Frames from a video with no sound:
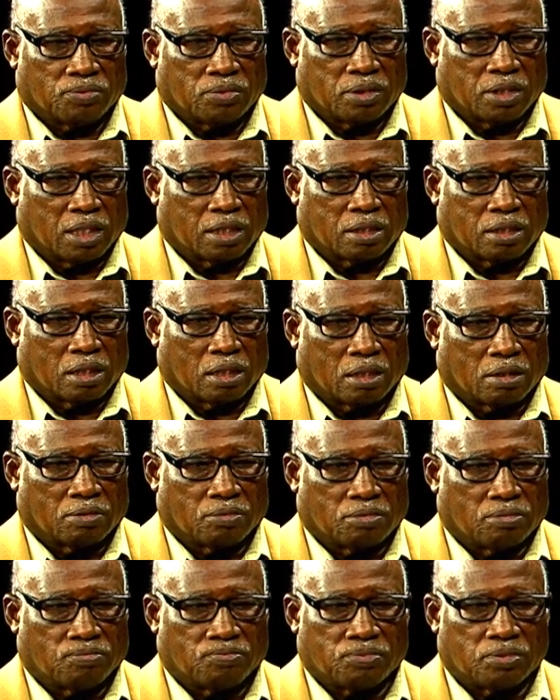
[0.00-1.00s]
that
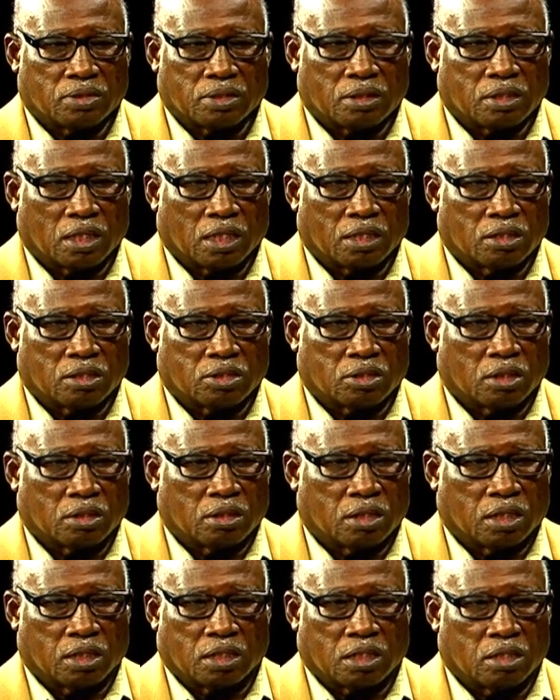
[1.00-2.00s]
doesn't
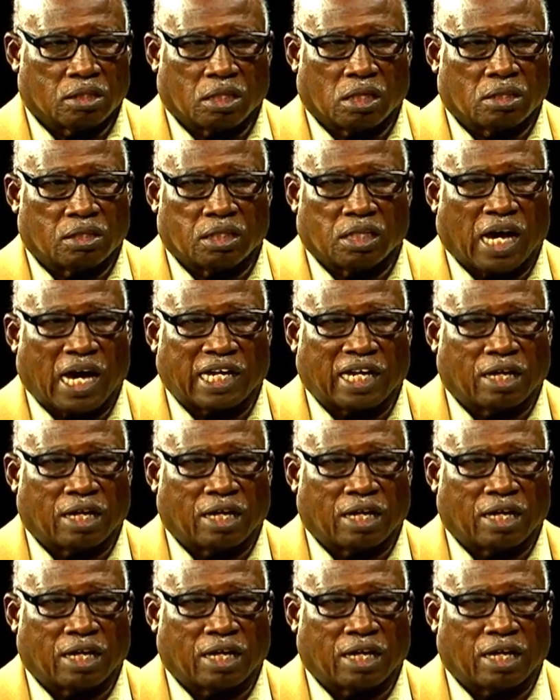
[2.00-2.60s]
not